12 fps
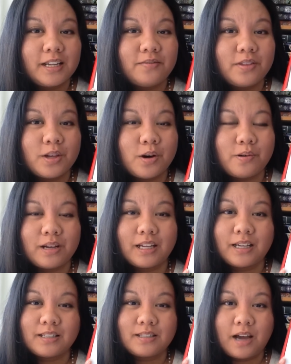even though I
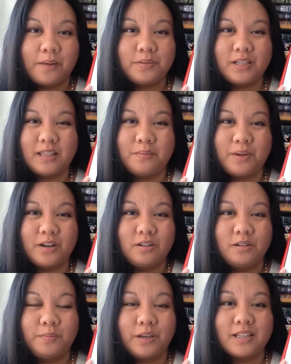like stopped in the
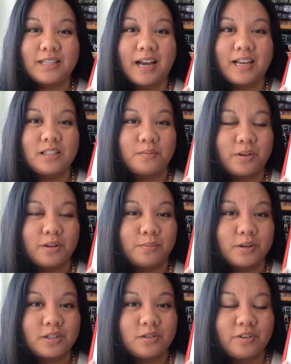middle because I had some other
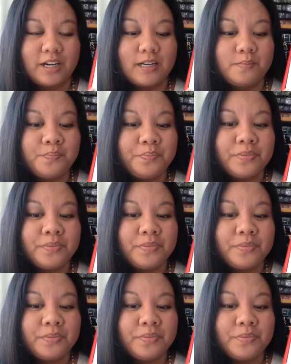books to read.